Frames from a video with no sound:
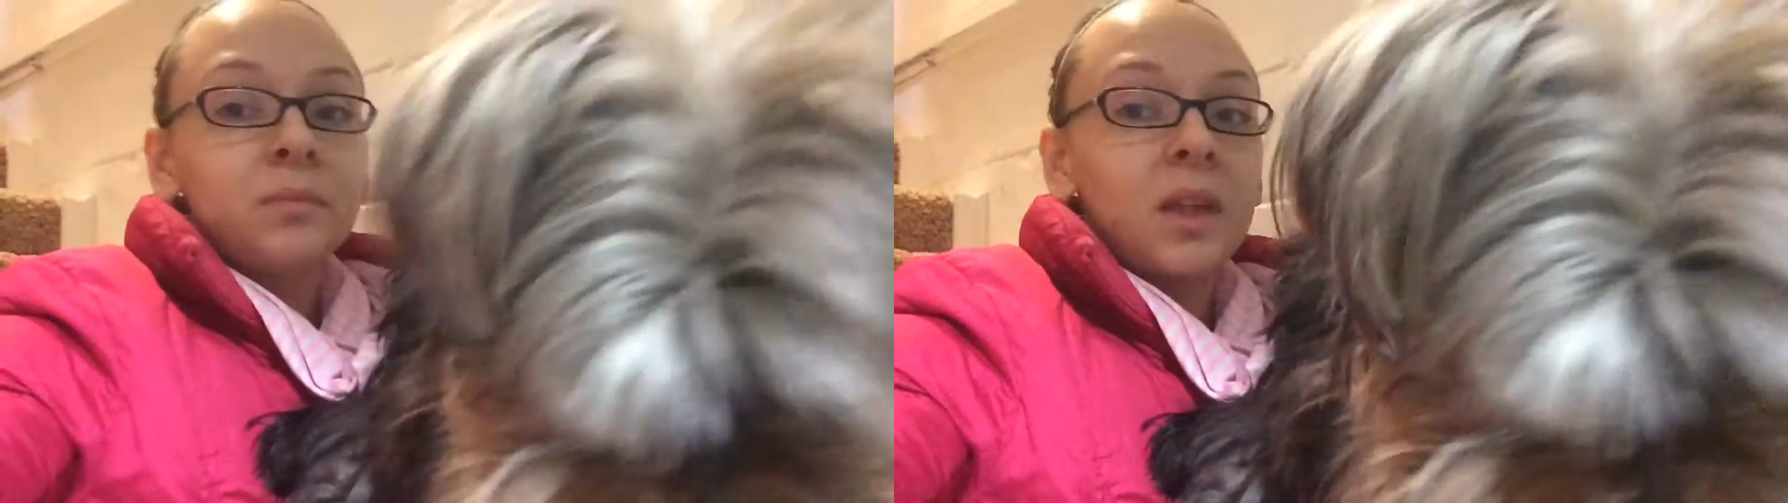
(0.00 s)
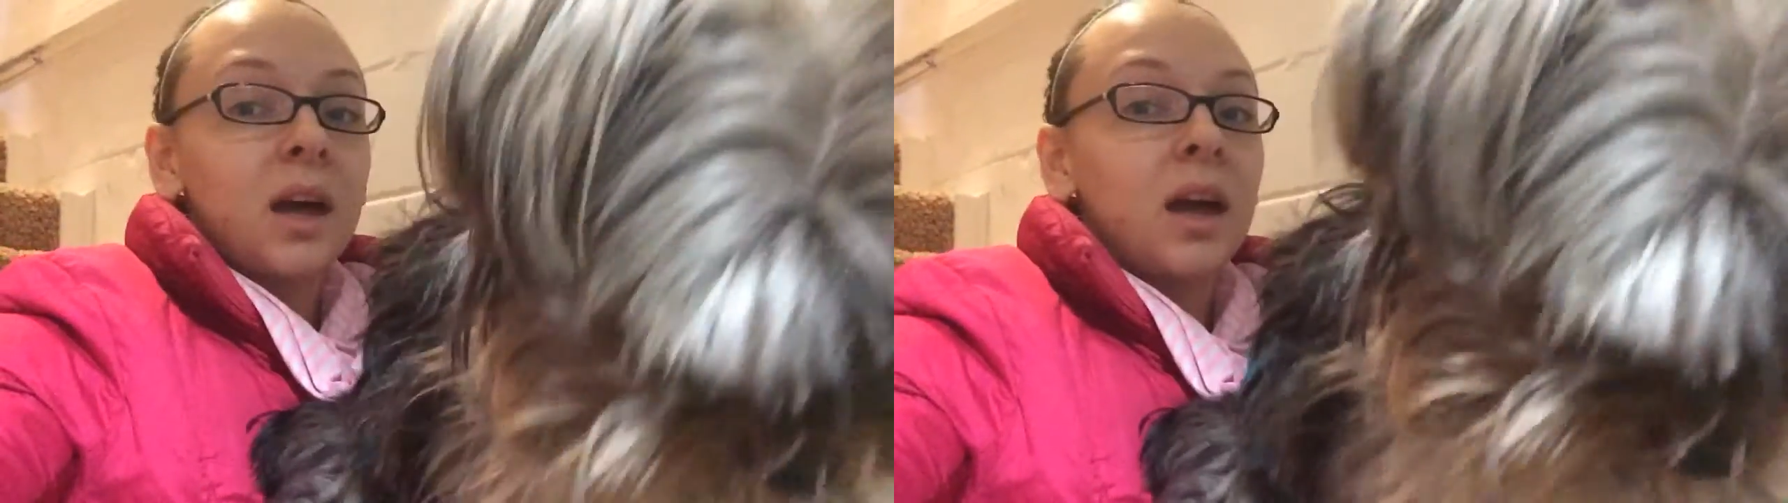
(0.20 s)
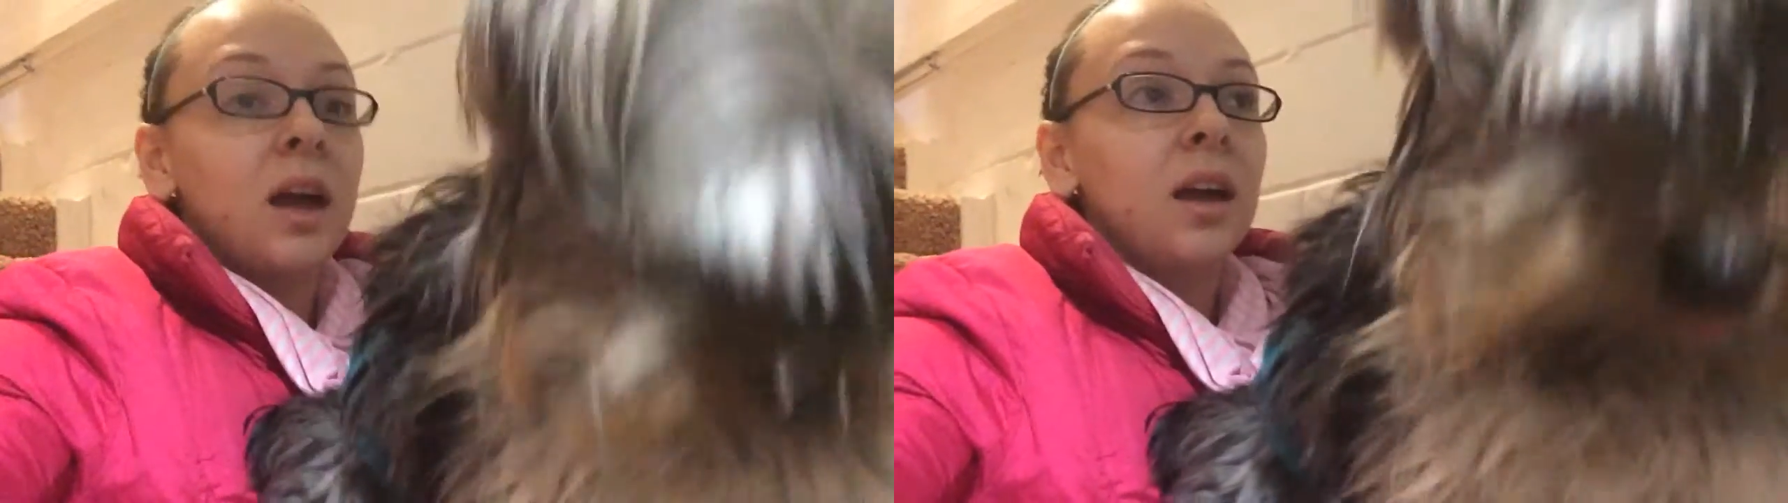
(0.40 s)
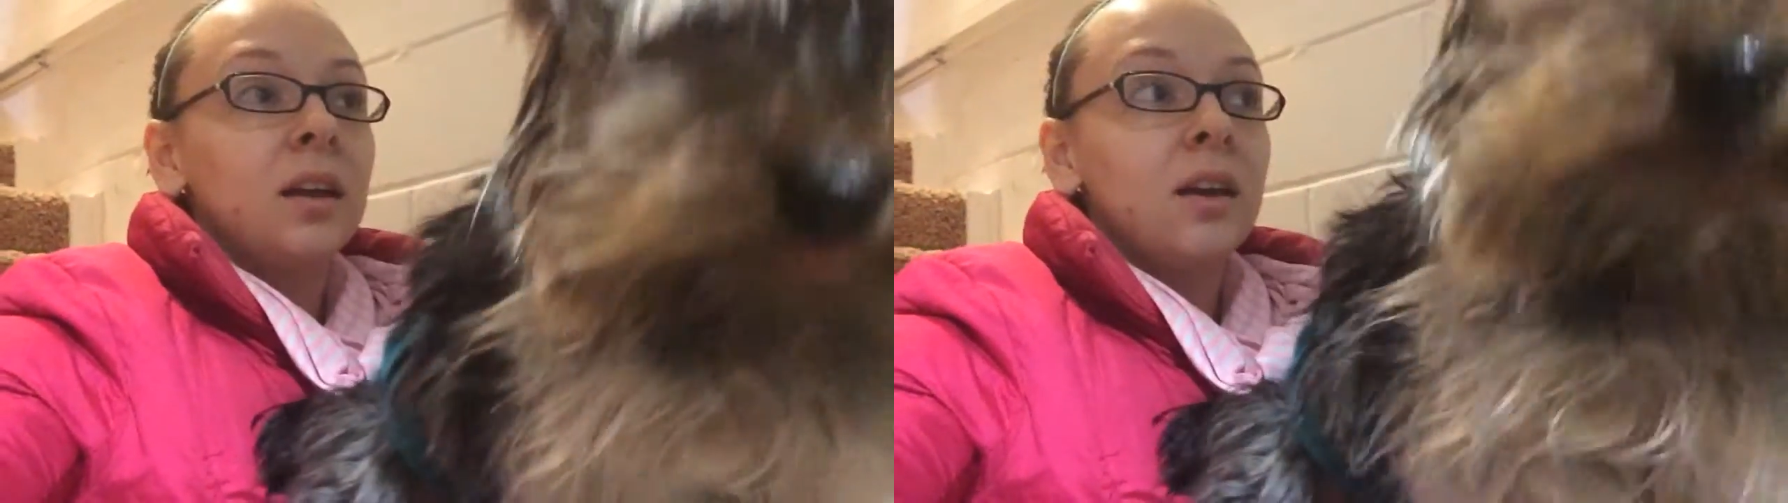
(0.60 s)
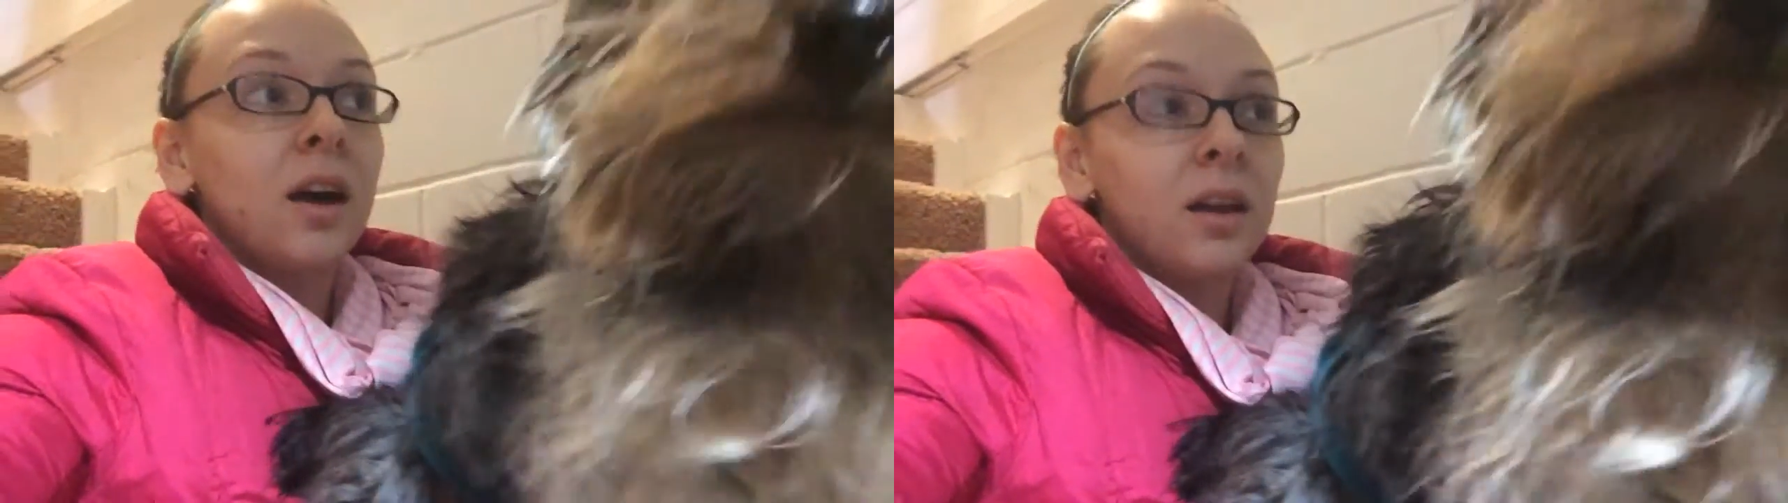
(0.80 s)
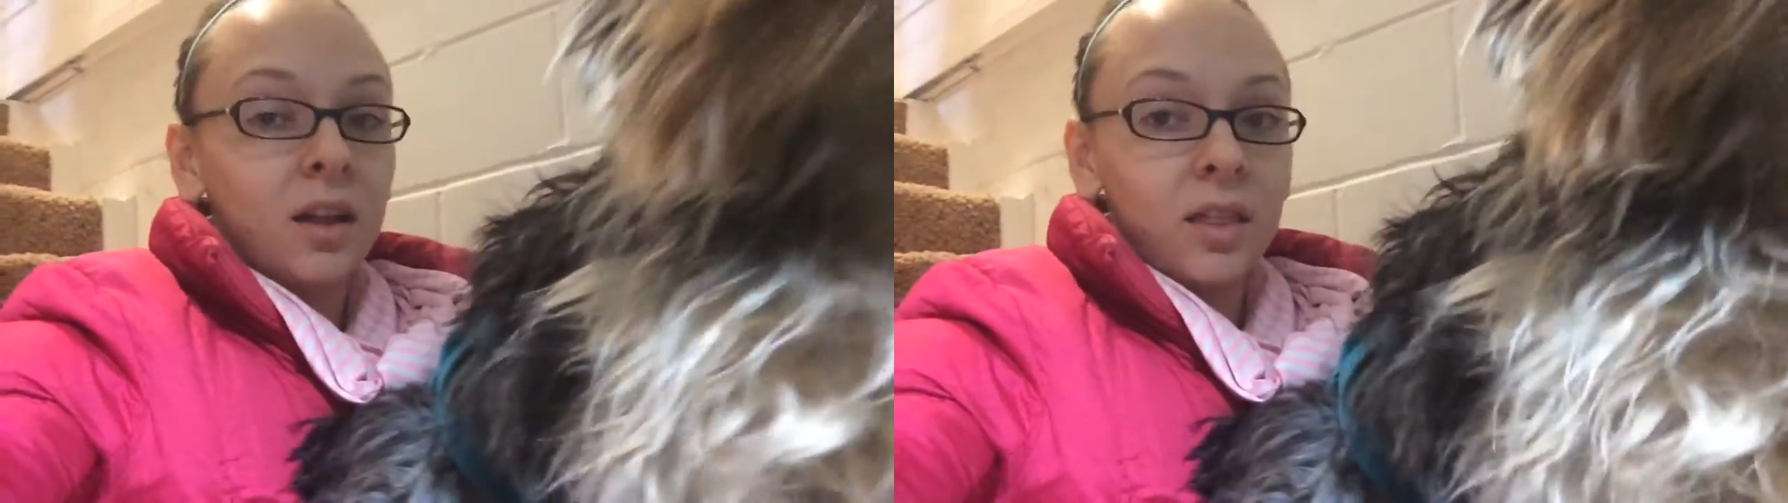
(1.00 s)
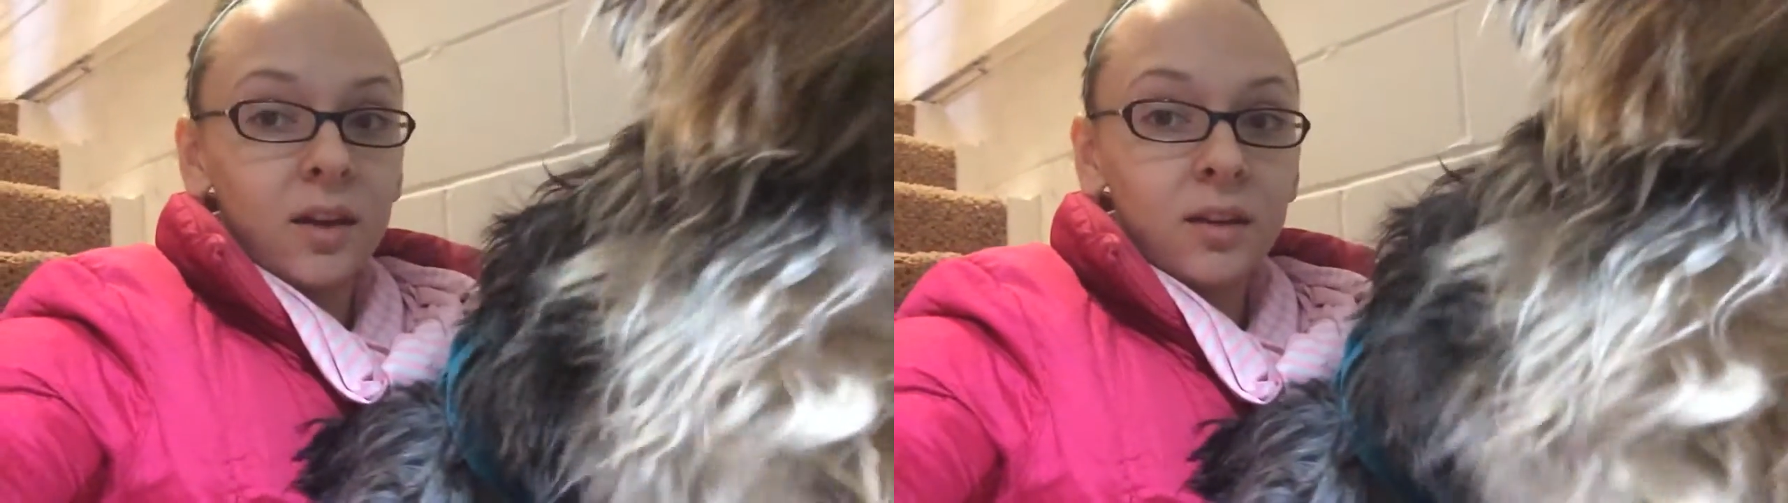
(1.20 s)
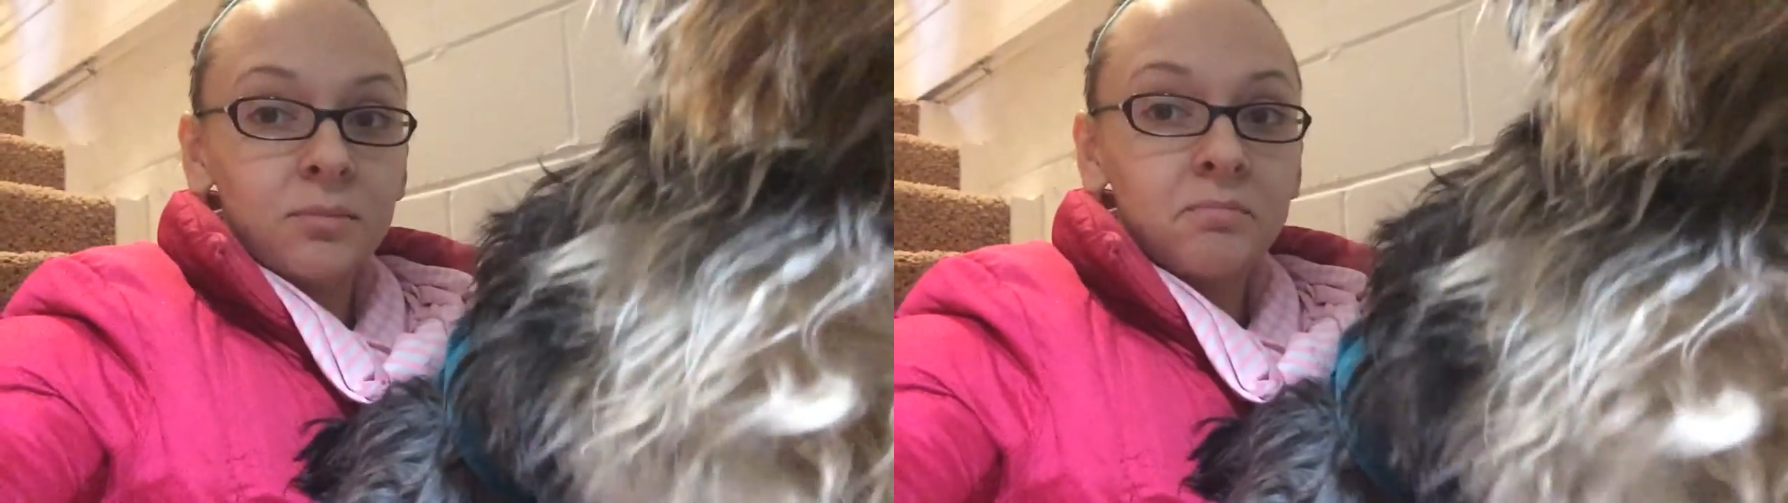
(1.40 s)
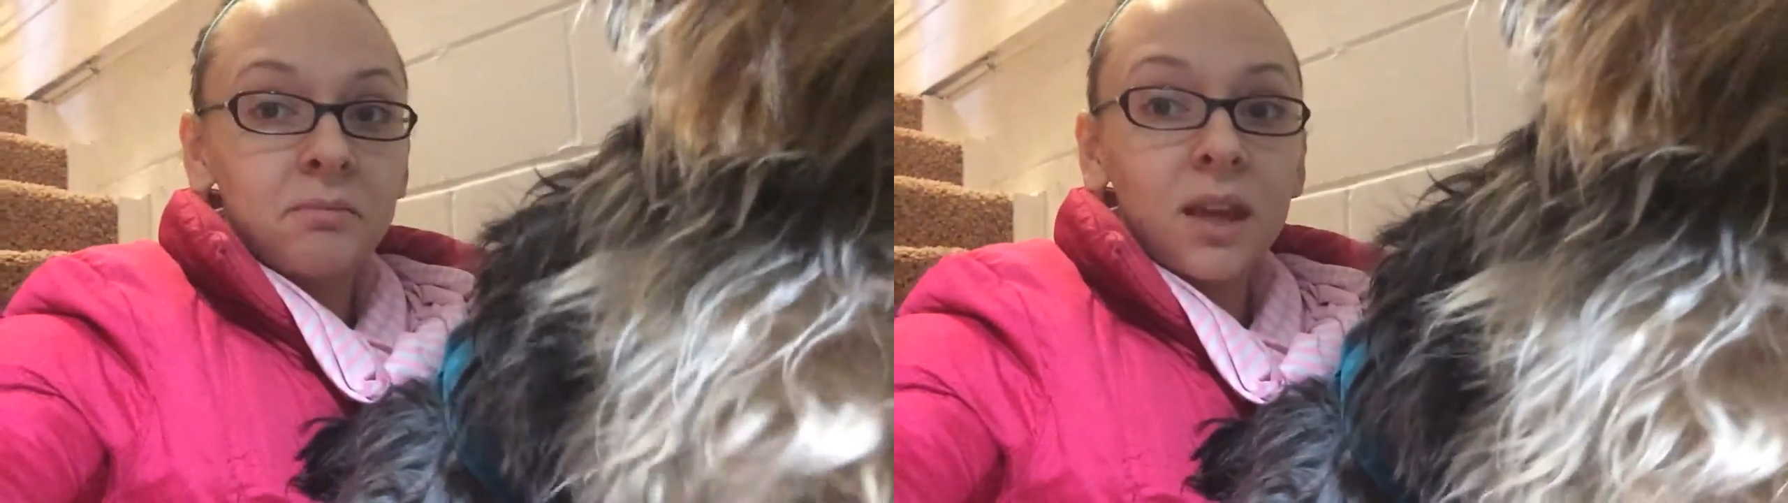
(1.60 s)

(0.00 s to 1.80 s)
and got nothing,